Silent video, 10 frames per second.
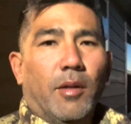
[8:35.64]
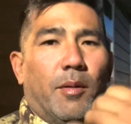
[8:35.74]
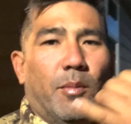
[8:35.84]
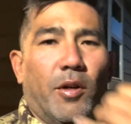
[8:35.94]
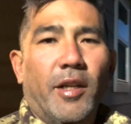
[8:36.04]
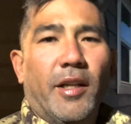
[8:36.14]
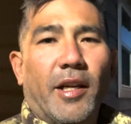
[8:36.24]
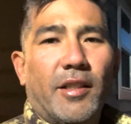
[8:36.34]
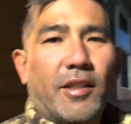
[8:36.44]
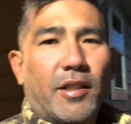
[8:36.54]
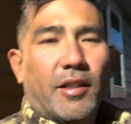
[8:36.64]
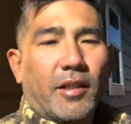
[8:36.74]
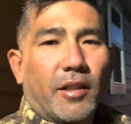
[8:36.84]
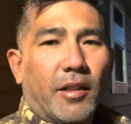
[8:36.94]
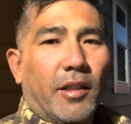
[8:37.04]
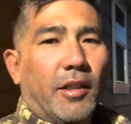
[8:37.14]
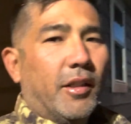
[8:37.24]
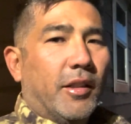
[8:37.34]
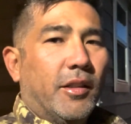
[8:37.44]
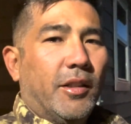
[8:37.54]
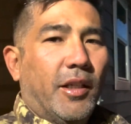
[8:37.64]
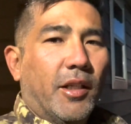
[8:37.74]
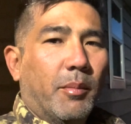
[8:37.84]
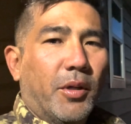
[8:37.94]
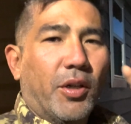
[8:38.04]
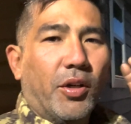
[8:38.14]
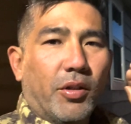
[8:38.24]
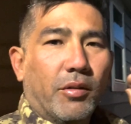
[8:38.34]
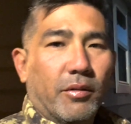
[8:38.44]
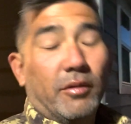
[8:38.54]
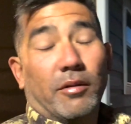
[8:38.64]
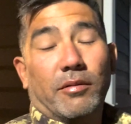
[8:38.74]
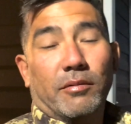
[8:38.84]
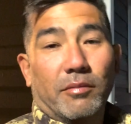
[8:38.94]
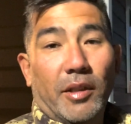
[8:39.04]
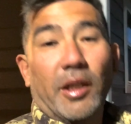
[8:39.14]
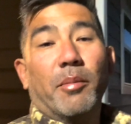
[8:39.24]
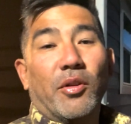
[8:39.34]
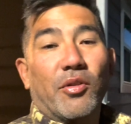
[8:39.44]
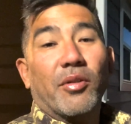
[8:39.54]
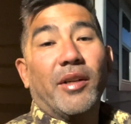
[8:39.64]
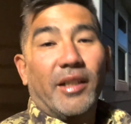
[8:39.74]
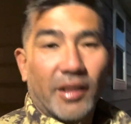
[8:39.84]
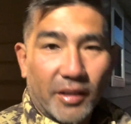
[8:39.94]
Morning, guys. Day number 3.